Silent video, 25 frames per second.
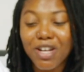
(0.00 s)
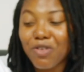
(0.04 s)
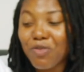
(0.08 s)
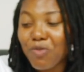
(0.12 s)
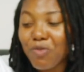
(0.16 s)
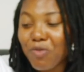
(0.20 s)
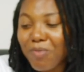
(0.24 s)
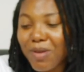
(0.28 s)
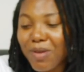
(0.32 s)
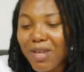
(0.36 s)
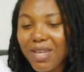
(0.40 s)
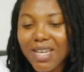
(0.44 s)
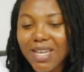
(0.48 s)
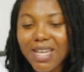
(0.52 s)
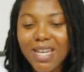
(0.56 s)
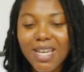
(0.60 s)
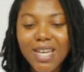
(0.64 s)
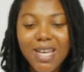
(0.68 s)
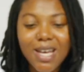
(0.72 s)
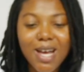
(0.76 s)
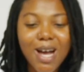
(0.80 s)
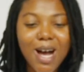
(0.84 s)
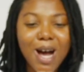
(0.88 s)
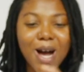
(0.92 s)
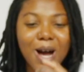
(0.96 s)
newbie,
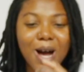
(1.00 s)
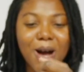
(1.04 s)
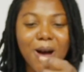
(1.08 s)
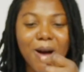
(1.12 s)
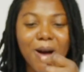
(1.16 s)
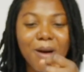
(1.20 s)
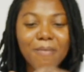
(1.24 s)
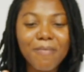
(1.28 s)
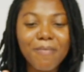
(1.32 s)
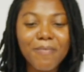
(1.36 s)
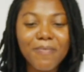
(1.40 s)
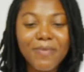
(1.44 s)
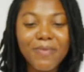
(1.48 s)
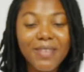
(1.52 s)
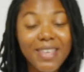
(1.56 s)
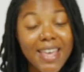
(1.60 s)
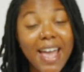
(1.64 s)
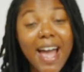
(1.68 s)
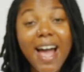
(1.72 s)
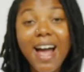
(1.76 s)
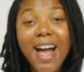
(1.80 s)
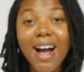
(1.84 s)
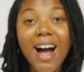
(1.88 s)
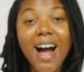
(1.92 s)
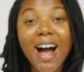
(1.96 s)

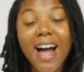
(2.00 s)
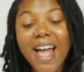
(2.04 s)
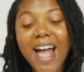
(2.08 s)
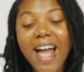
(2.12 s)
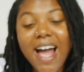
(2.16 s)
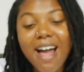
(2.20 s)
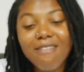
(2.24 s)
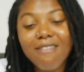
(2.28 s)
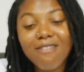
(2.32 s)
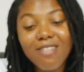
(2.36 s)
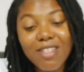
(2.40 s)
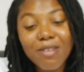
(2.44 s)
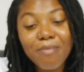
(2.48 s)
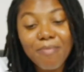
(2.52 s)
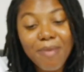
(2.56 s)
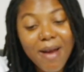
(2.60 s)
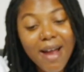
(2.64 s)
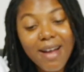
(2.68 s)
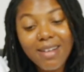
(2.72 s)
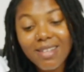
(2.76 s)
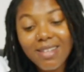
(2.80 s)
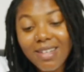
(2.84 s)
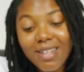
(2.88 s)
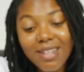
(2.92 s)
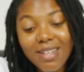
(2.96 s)
yeah, I have the
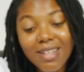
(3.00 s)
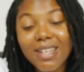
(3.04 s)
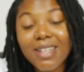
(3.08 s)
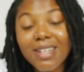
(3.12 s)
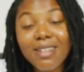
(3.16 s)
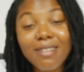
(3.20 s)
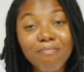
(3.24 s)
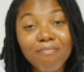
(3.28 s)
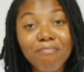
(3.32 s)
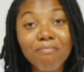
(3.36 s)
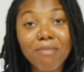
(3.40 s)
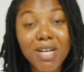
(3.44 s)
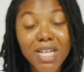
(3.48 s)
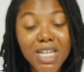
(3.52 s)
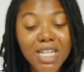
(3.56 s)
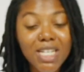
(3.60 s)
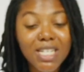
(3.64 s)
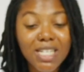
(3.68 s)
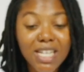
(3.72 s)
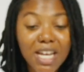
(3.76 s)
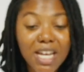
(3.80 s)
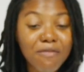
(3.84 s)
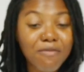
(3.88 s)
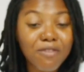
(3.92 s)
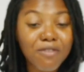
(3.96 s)
practically money
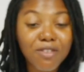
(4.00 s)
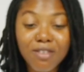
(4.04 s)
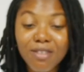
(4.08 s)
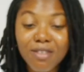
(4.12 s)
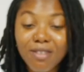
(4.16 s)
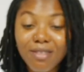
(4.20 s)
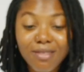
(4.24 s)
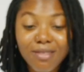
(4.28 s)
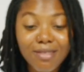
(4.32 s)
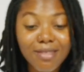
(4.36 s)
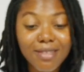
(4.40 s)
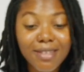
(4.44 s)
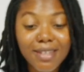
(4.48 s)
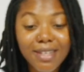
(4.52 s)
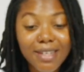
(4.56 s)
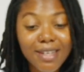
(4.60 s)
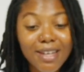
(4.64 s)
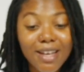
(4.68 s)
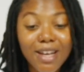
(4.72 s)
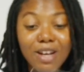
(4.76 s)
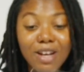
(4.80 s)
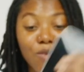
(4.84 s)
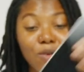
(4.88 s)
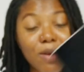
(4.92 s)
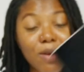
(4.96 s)
saver
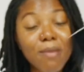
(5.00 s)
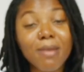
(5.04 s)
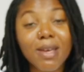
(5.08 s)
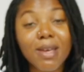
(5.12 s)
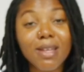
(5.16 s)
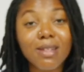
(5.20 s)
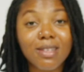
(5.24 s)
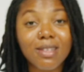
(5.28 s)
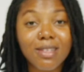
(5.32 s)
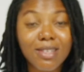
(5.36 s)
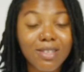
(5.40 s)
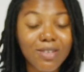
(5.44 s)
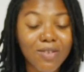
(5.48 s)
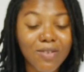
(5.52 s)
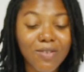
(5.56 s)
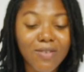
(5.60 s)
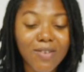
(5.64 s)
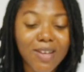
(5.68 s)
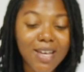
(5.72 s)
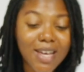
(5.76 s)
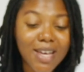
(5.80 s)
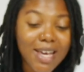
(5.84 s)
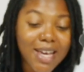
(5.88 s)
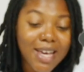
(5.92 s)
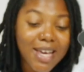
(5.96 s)
equipment. So
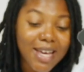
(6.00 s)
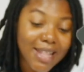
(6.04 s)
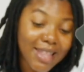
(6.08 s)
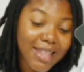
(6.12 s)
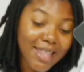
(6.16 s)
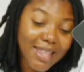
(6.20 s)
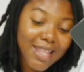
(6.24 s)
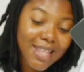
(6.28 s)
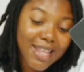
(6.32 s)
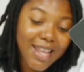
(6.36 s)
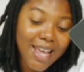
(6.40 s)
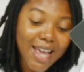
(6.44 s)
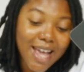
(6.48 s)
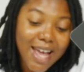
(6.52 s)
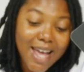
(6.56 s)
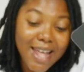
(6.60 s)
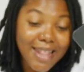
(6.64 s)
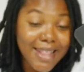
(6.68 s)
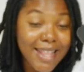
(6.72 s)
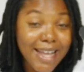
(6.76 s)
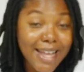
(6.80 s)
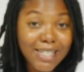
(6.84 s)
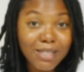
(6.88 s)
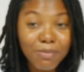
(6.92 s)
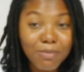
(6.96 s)

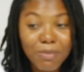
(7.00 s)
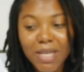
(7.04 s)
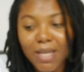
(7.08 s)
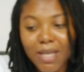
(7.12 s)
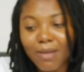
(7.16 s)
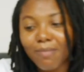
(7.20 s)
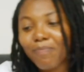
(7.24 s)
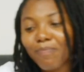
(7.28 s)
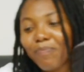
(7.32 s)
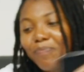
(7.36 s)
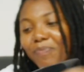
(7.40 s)
that's me.